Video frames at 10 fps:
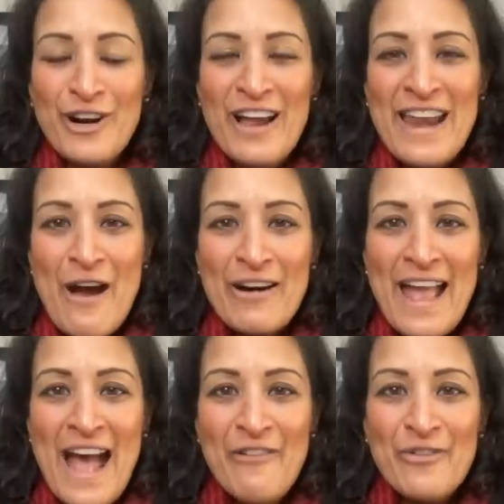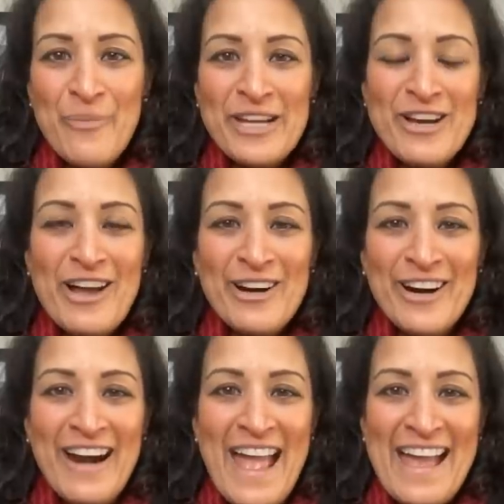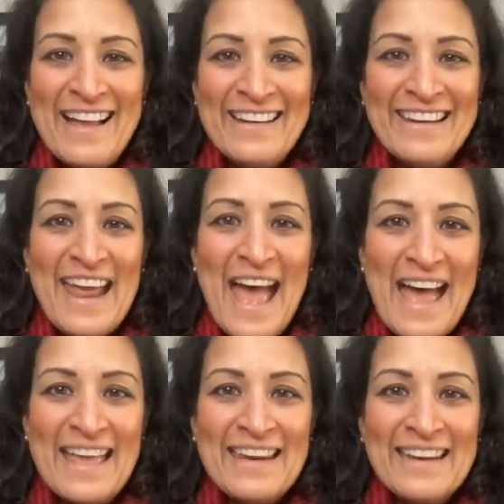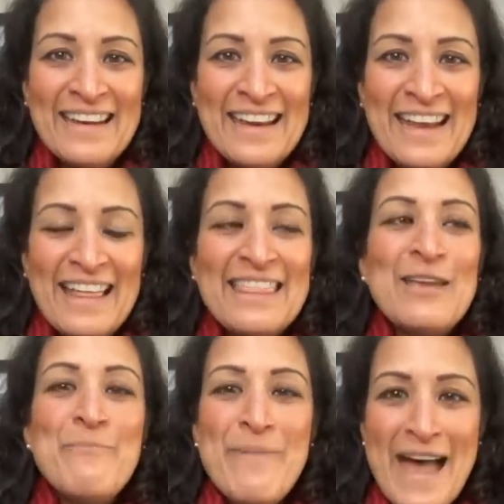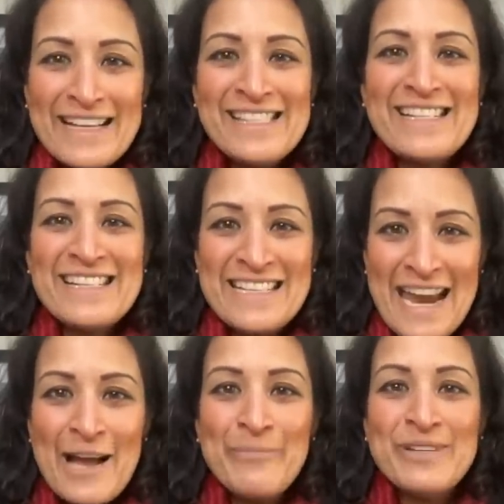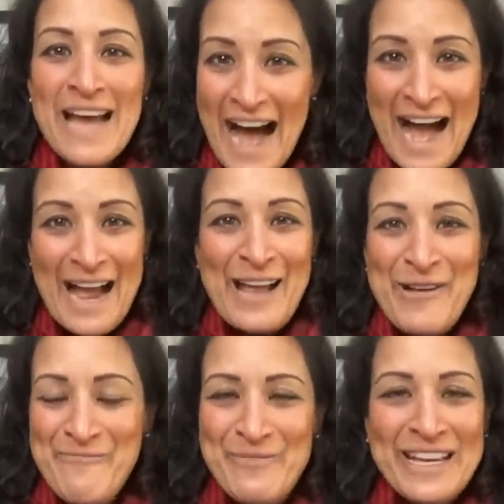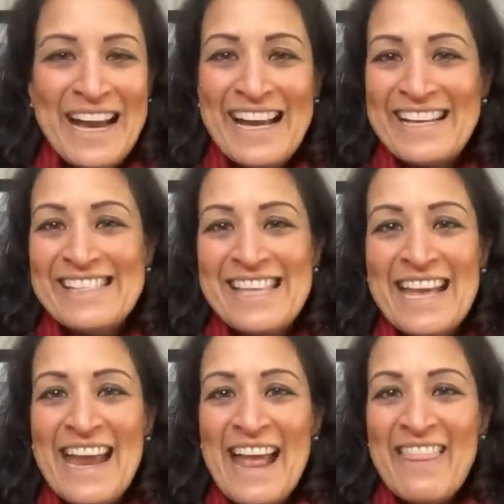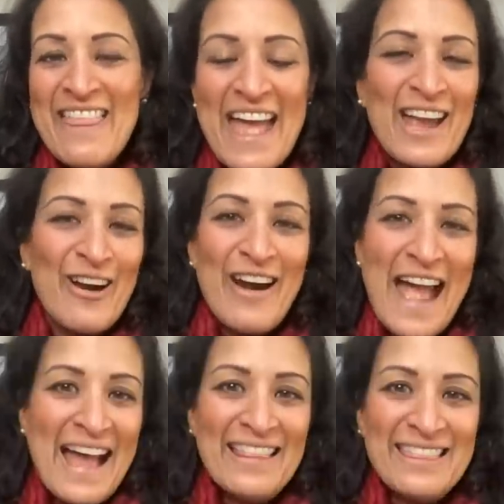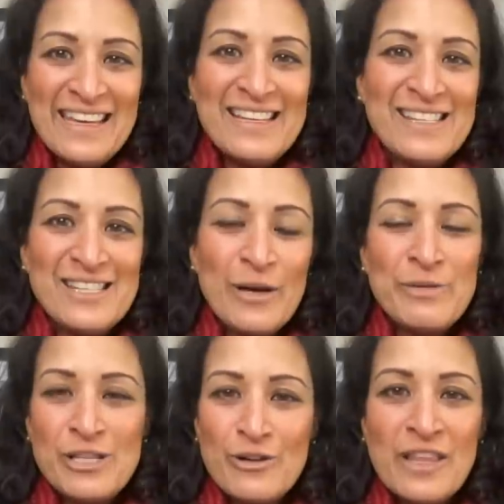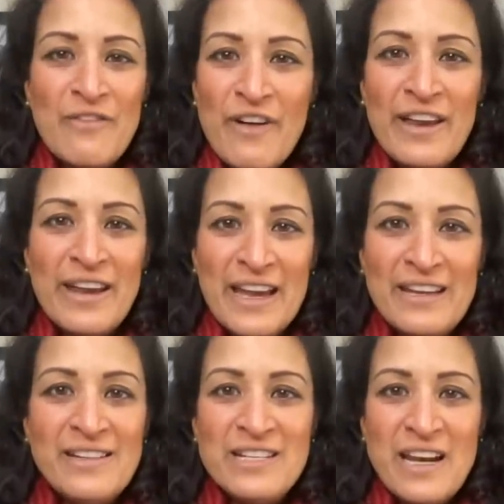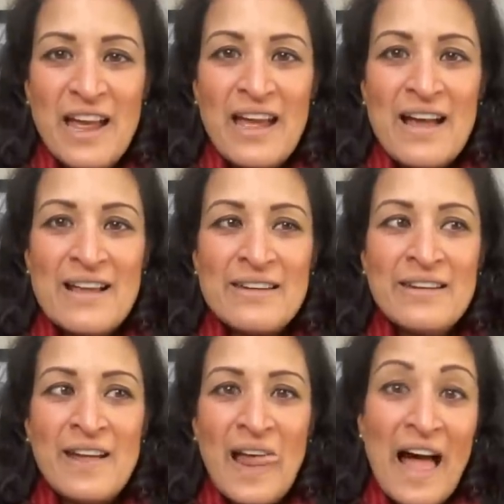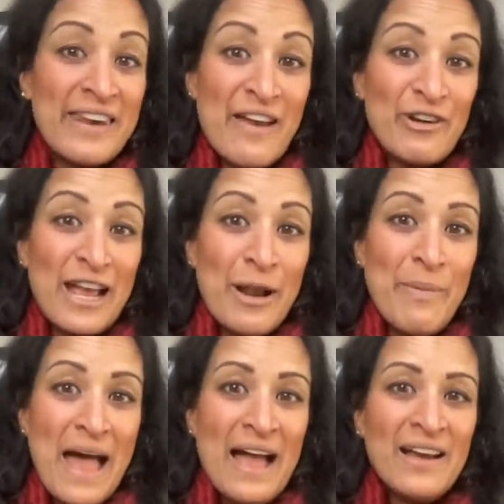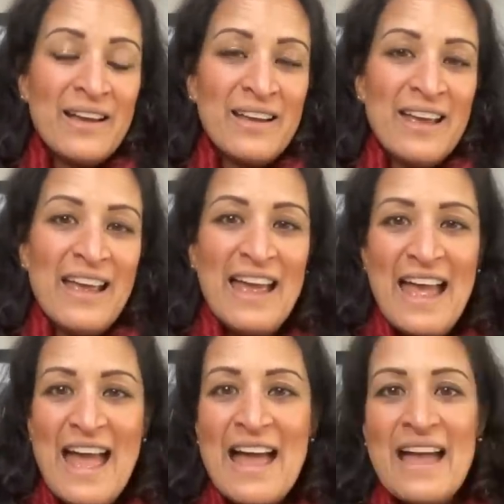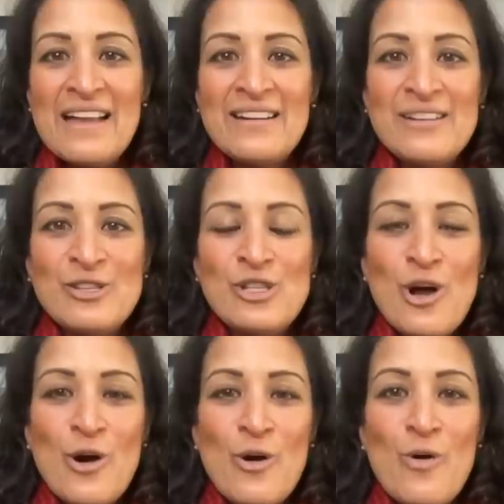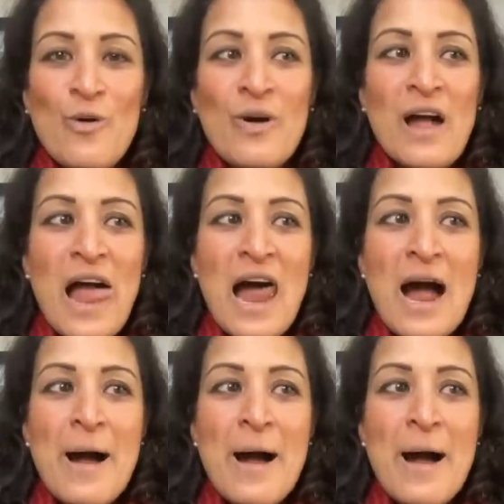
for an hour and a half with my daughter and had the best damn time because they are at this absurdly fun age and I'll never get it back. And so,